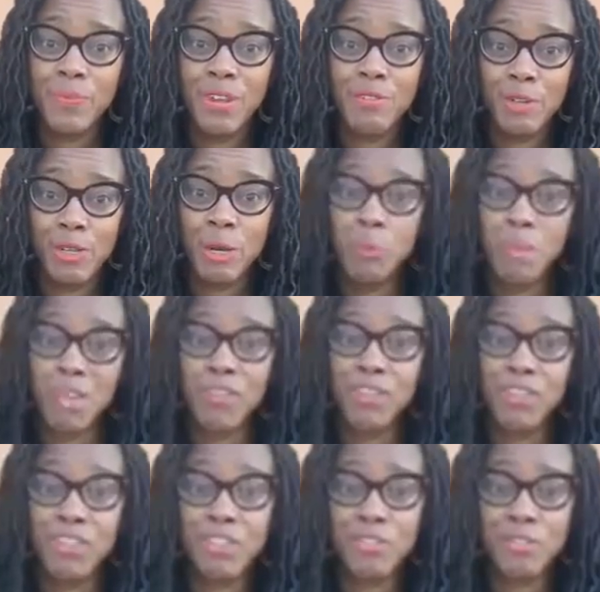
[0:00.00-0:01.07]
every time I have
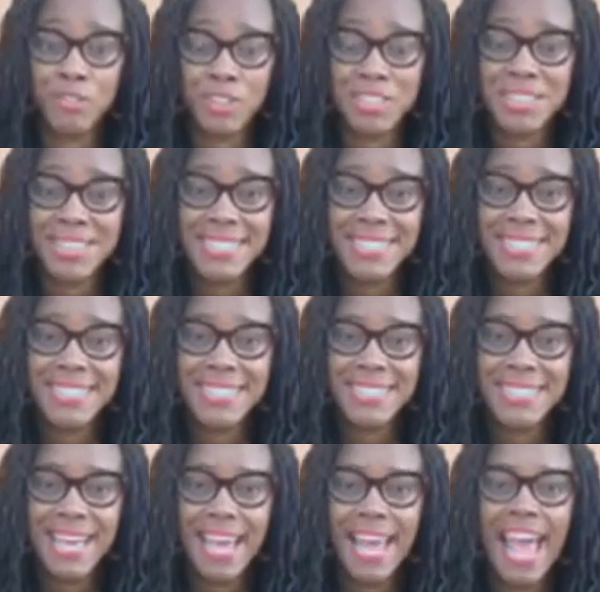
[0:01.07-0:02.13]
one of these free classes,